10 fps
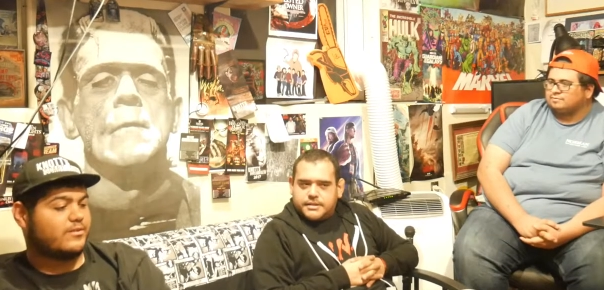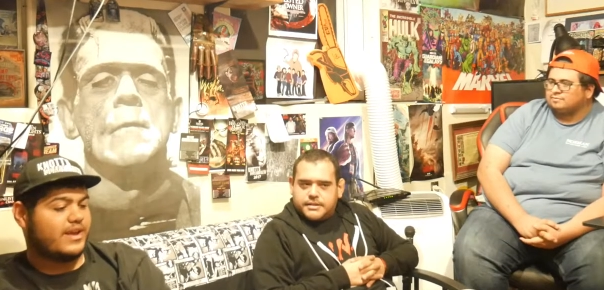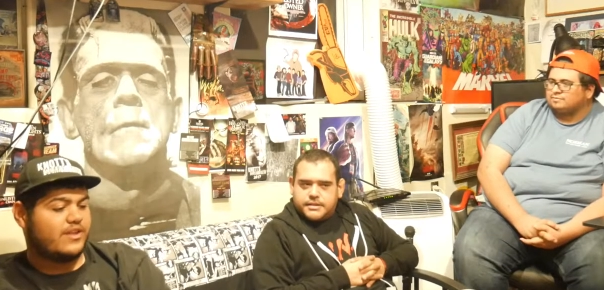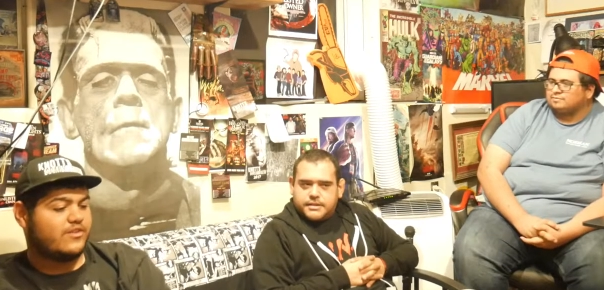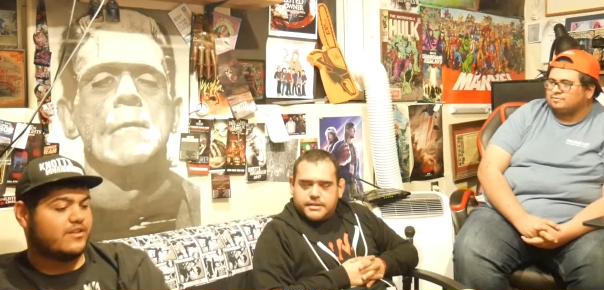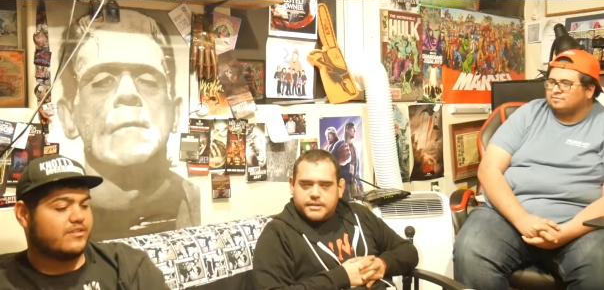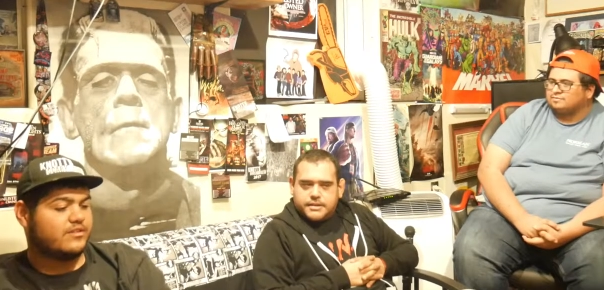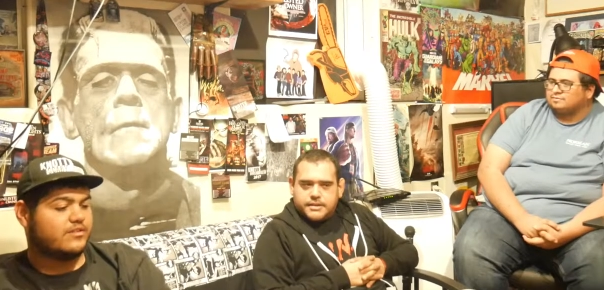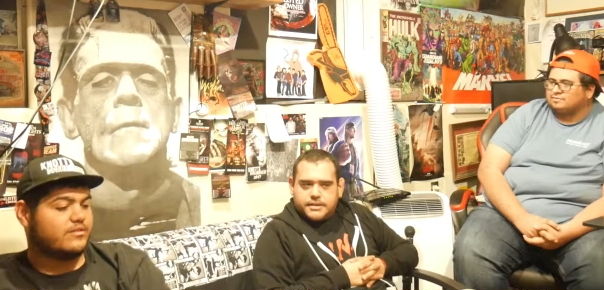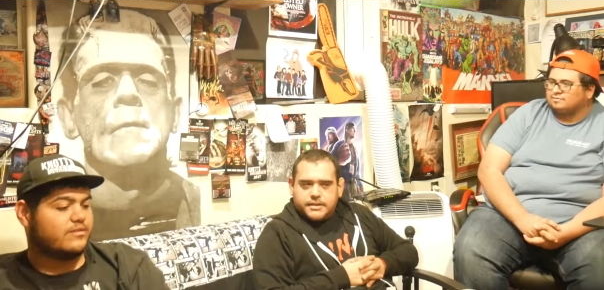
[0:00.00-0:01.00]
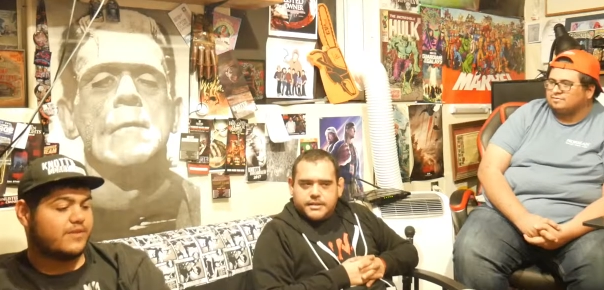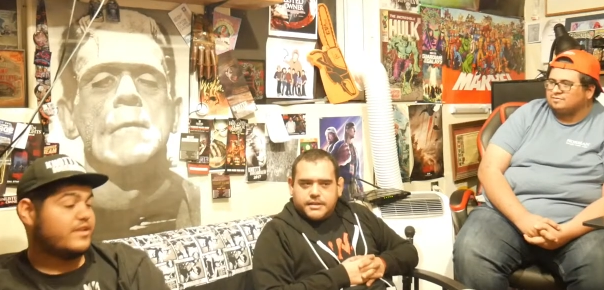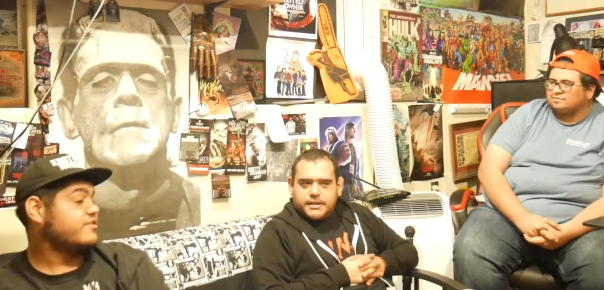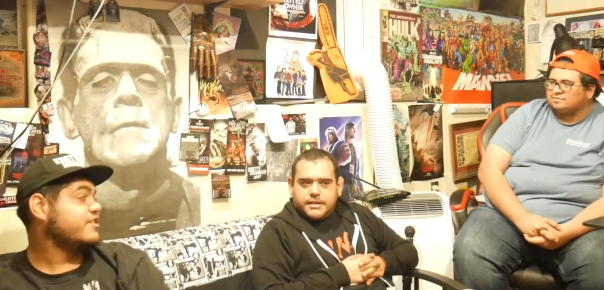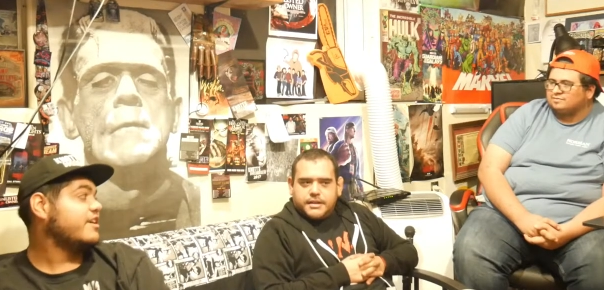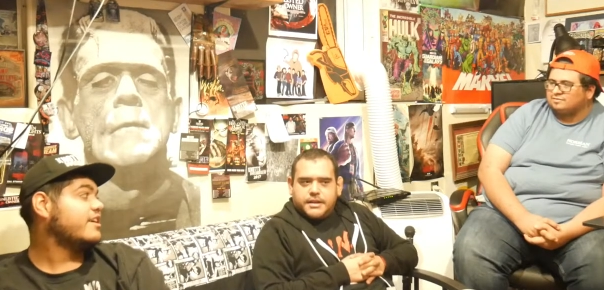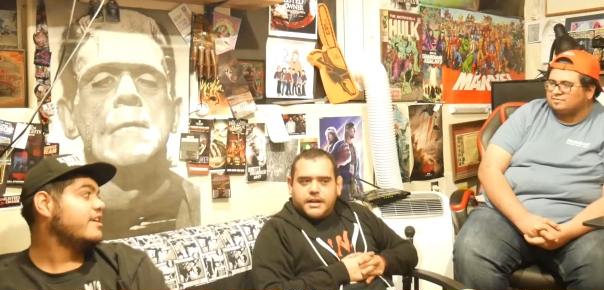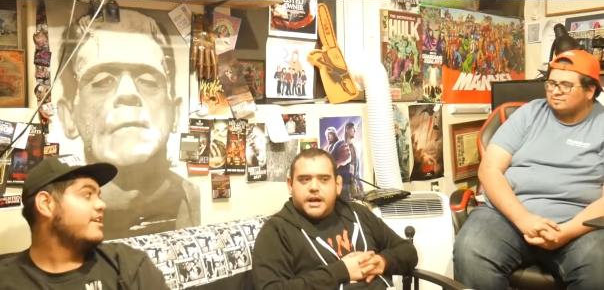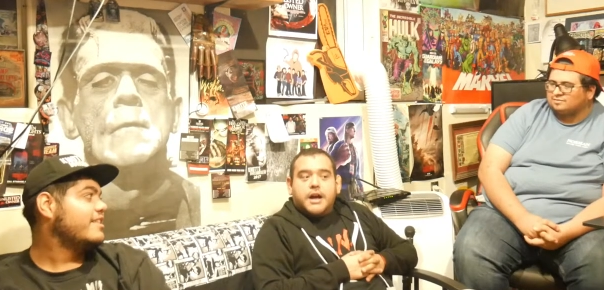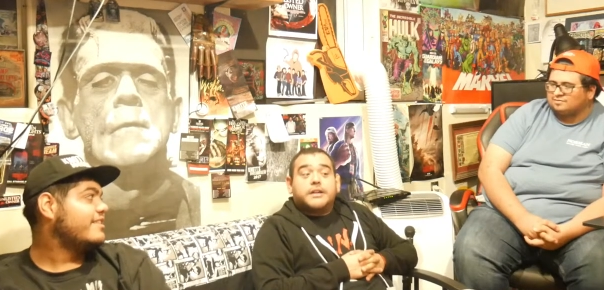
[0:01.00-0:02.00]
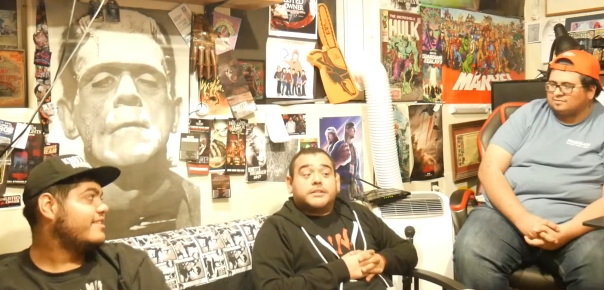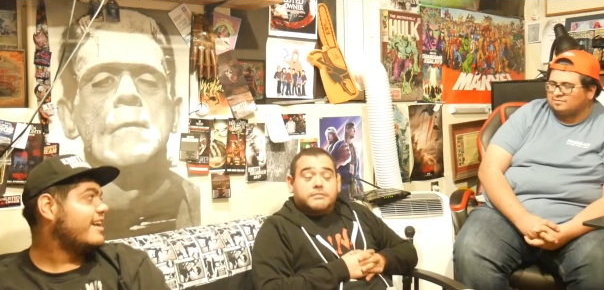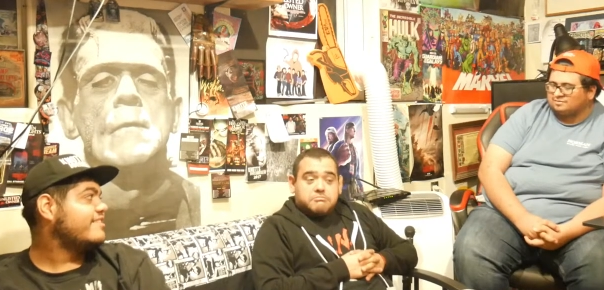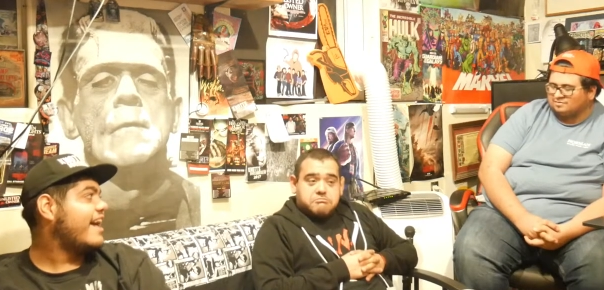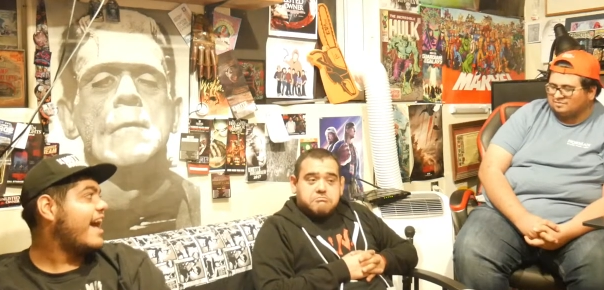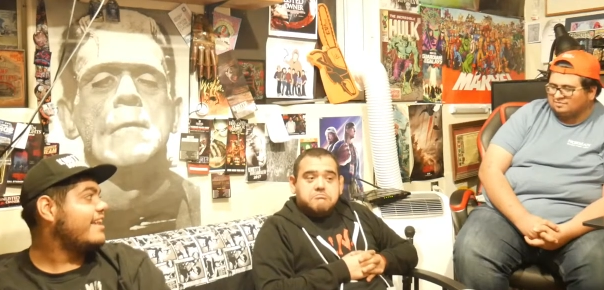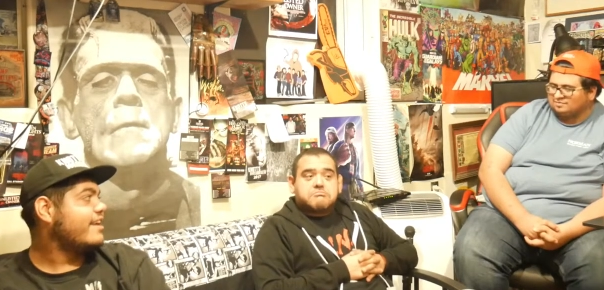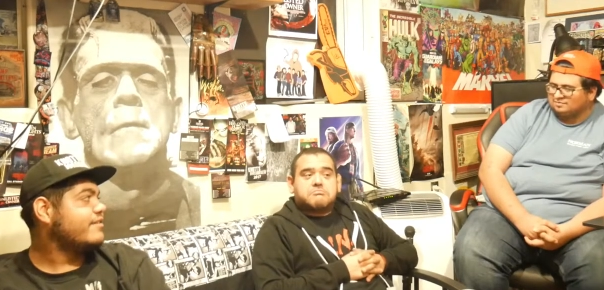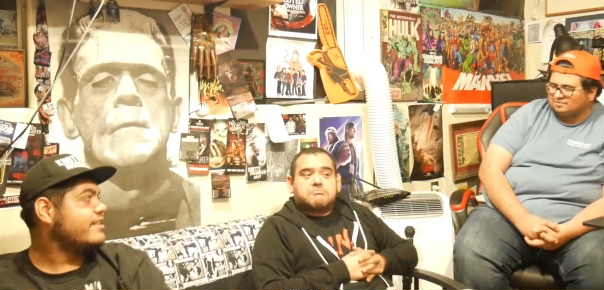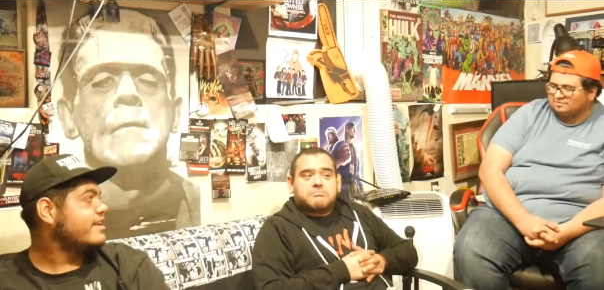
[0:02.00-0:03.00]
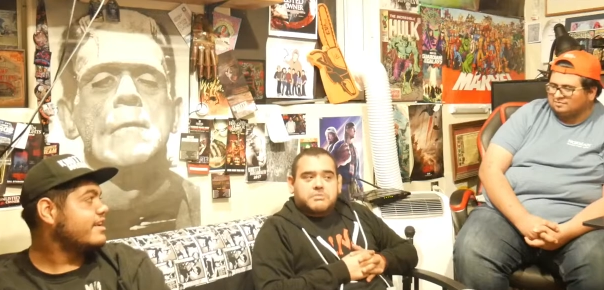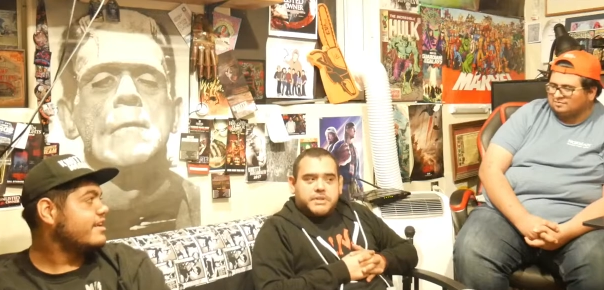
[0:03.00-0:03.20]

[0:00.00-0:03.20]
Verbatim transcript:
Speaker 1: way he dresses, very slick. The nice hat and everything.